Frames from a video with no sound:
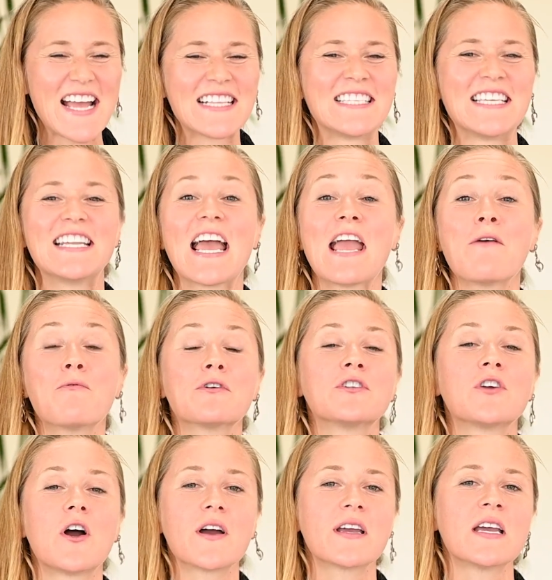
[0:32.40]
Today we're
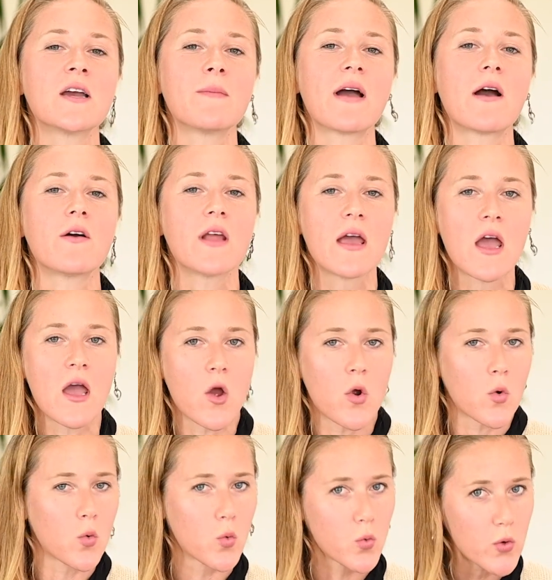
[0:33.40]
talking about
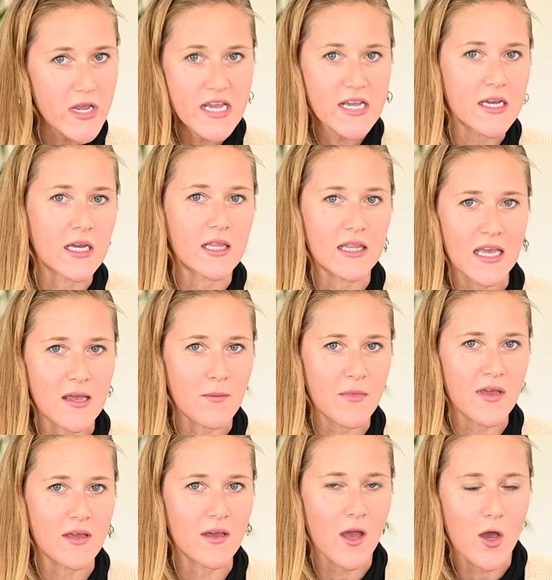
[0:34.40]

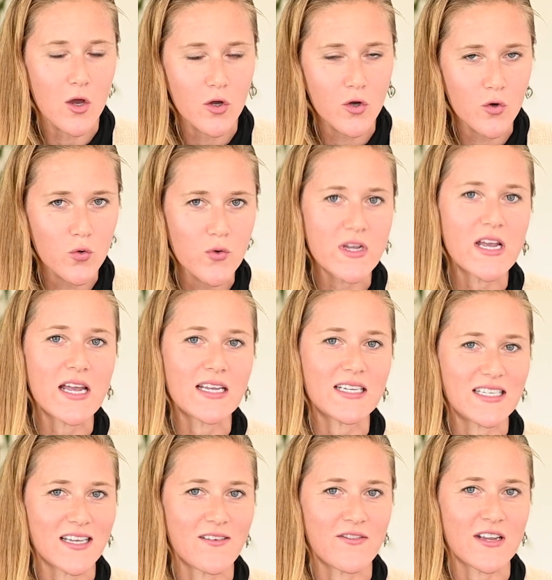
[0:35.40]
reclaiming
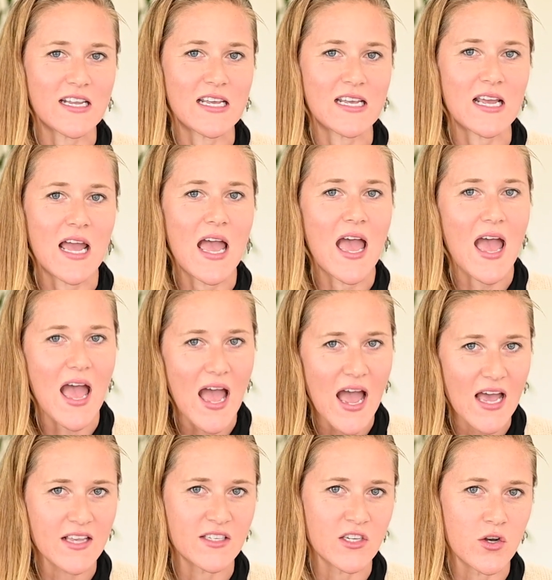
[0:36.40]
creativity
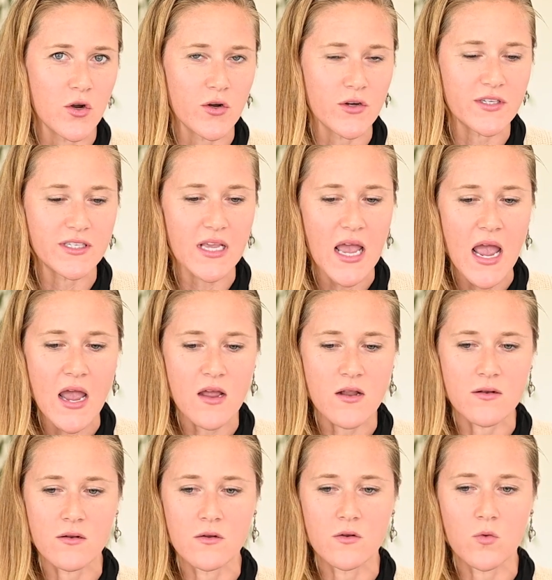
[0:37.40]
as a nurse
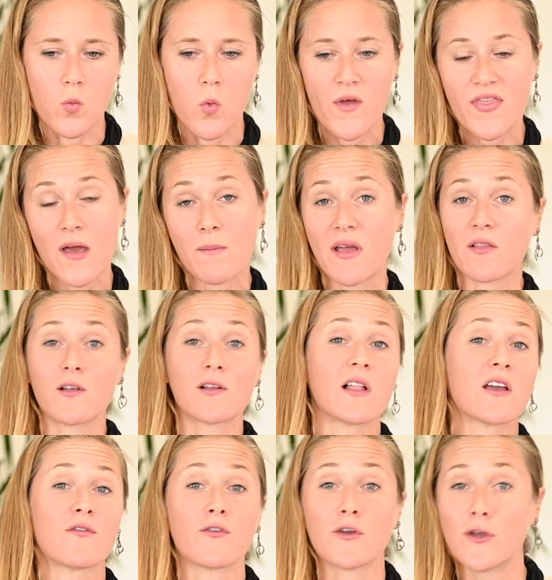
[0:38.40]
and what that might look
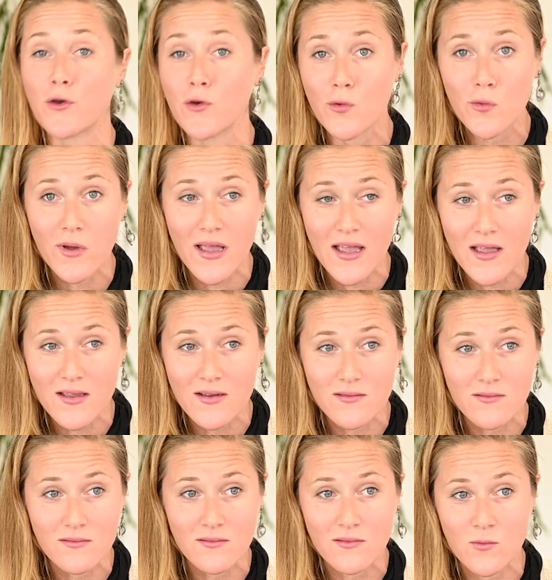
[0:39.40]
like for you
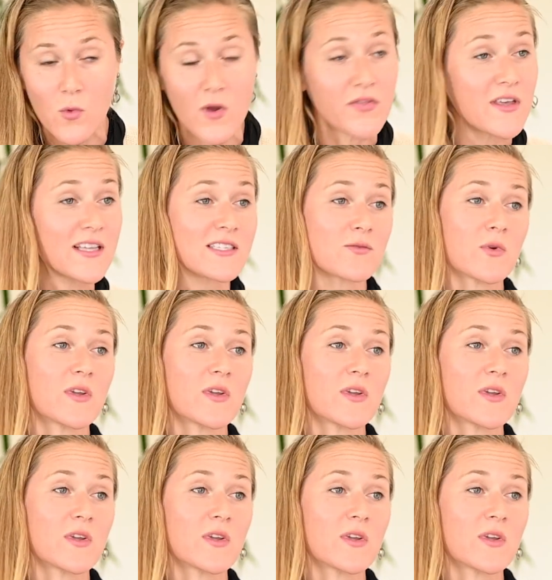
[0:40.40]
and what that's